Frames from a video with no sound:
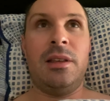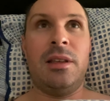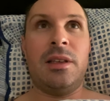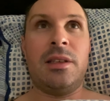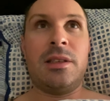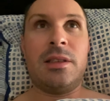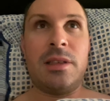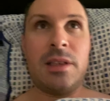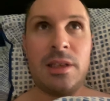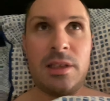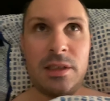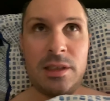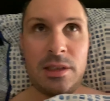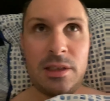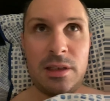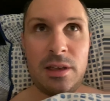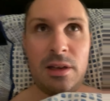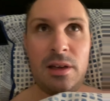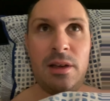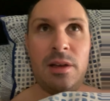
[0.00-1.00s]
This,
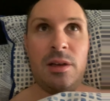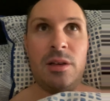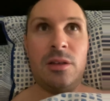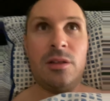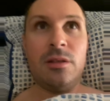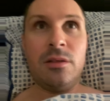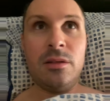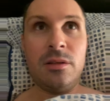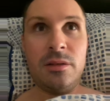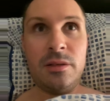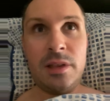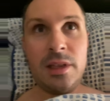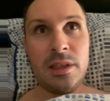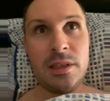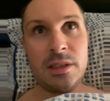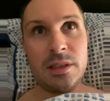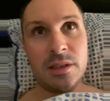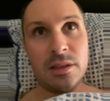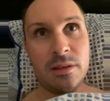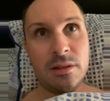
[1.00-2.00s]
this,
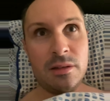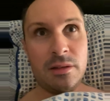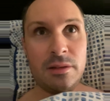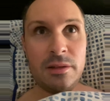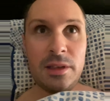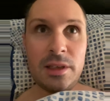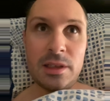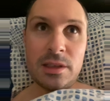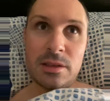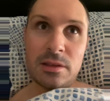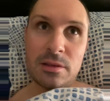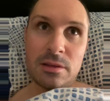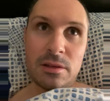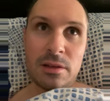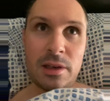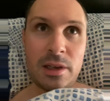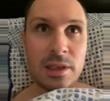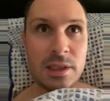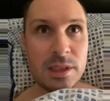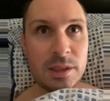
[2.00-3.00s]
this, this
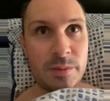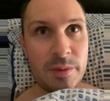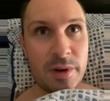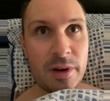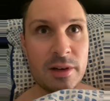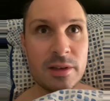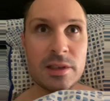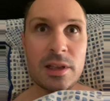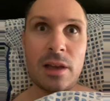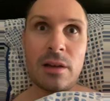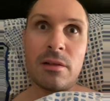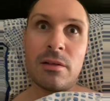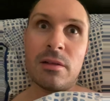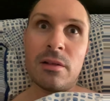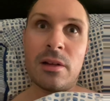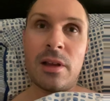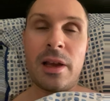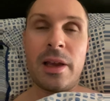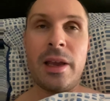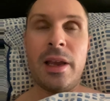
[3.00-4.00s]
experience, like,
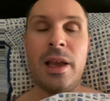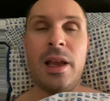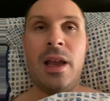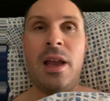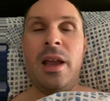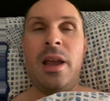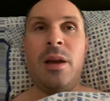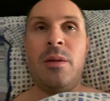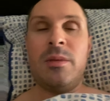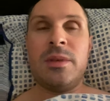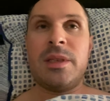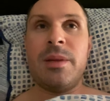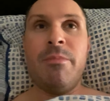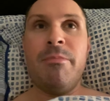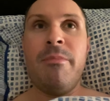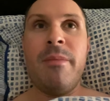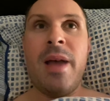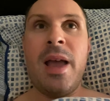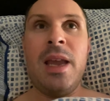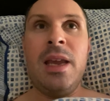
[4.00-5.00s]
like, it was
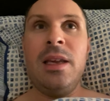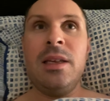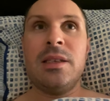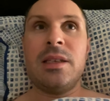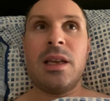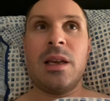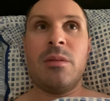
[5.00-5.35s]
amazing.